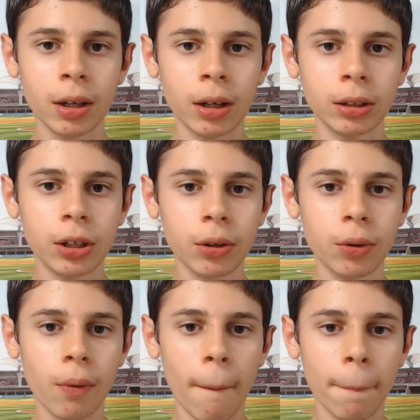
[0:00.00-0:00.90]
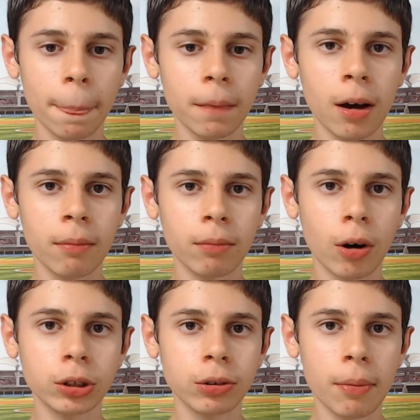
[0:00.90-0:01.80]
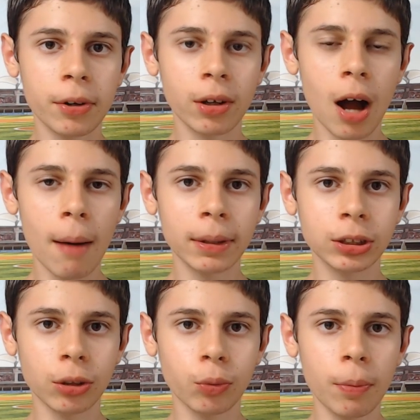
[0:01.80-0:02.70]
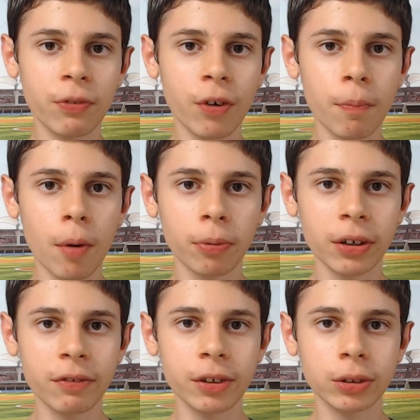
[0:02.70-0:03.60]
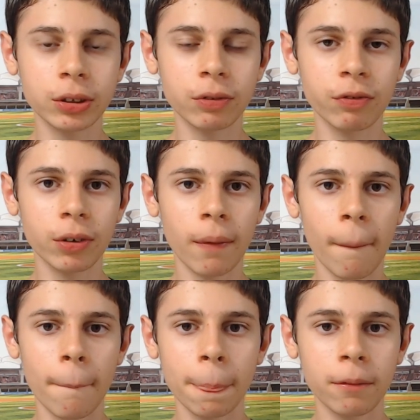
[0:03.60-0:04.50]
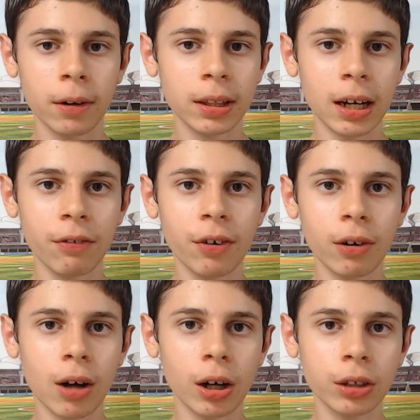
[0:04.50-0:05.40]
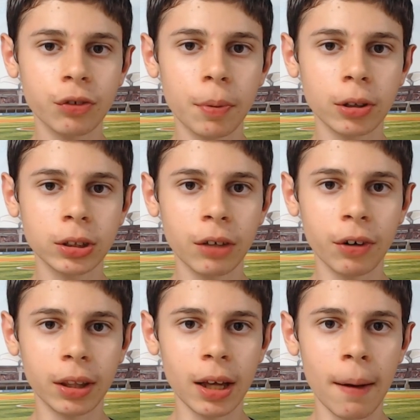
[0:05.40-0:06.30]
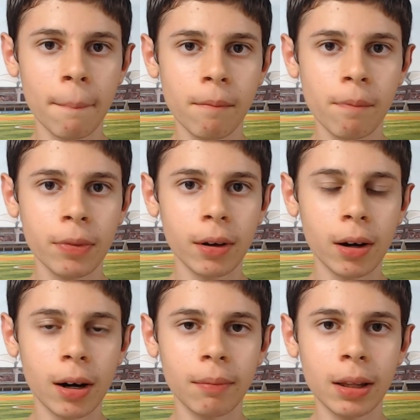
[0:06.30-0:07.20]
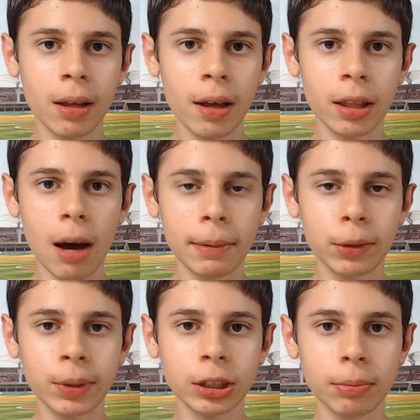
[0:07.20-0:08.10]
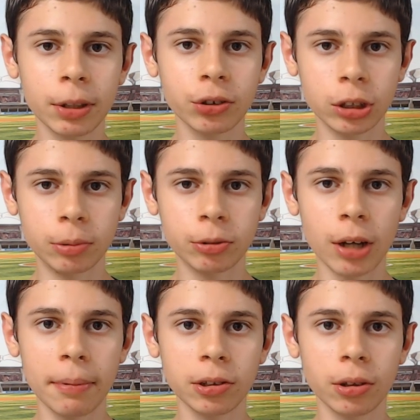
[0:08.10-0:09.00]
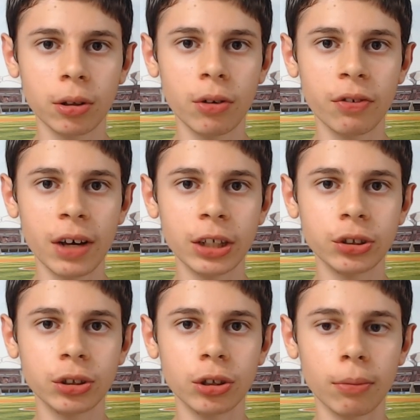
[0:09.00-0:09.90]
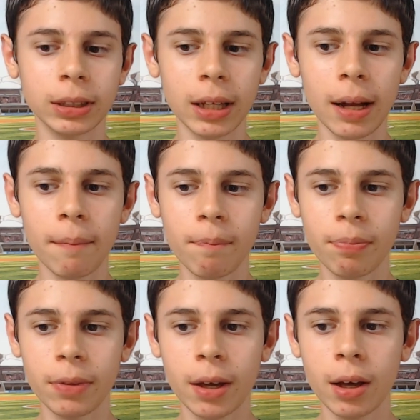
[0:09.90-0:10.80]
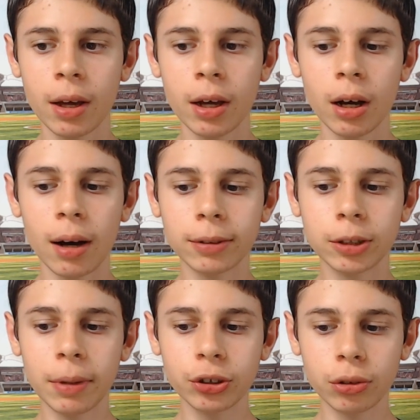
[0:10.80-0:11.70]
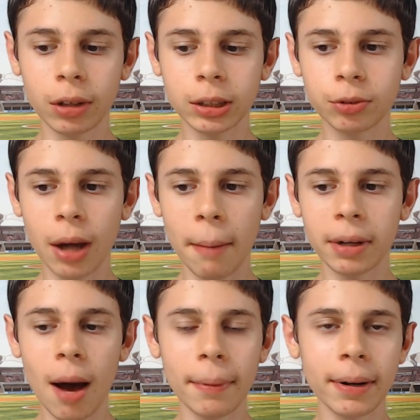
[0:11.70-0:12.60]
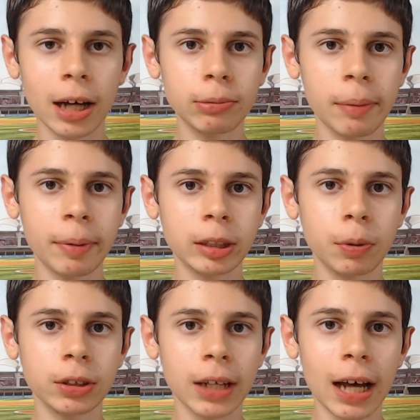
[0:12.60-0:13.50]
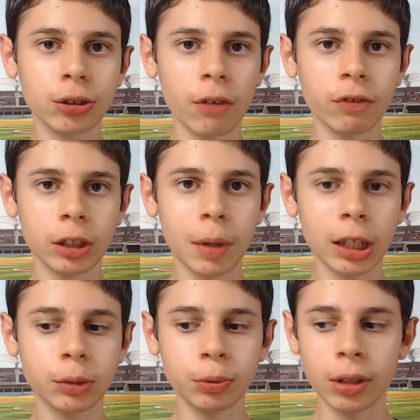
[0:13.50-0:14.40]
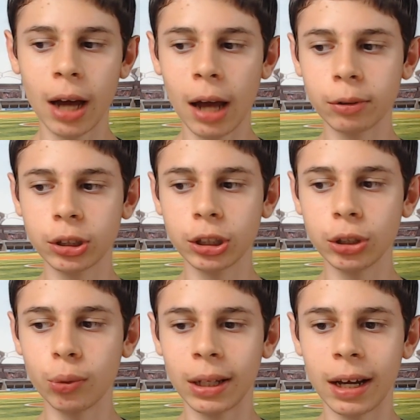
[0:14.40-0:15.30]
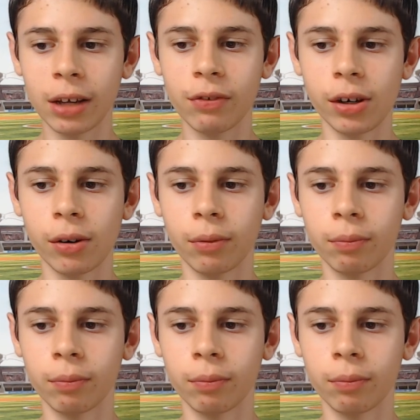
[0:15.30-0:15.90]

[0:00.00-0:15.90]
to do, also let me know in the comments. There will be football previews for like the NFL and college football and stuff like that in the coming weeks, so make sure to subscribe and turn on notifications so you don't miss that. So make sure to like, subscribe, and comment. I do my best to post as often as possible, and I will see you in the next video.